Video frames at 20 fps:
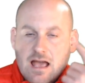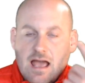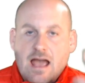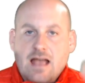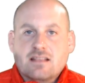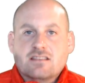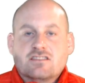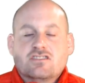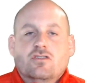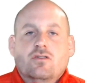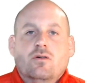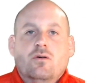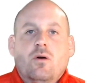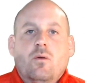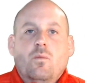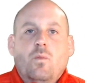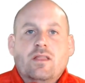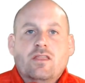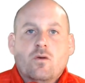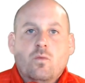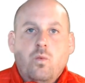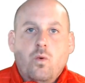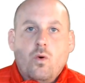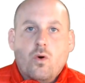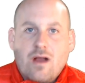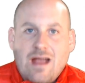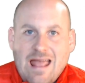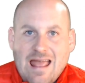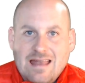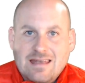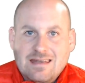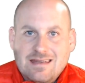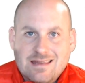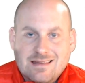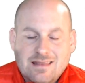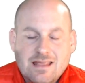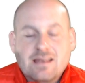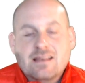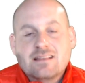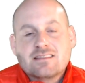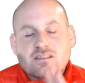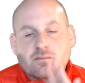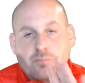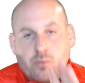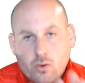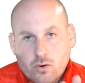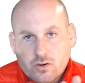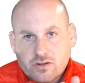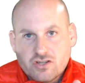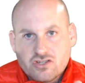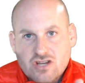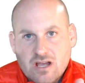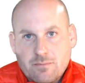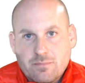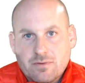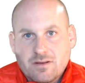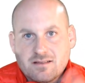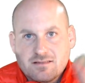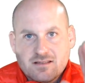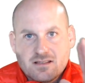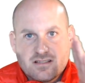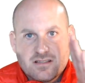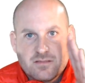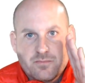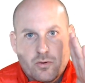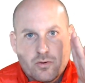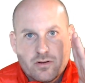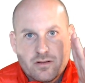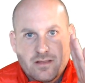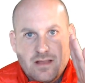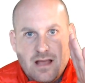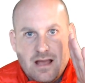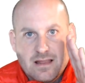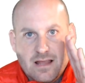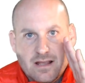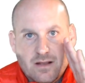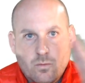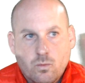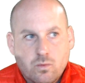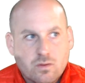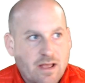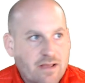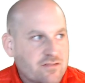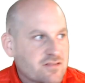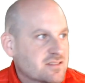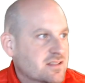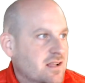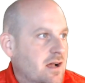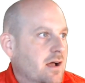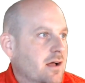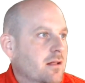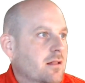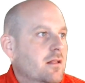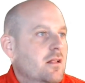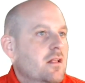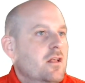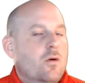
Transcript: And so when the war ended, they didn't support the Japanese. They supported that like lifestyle.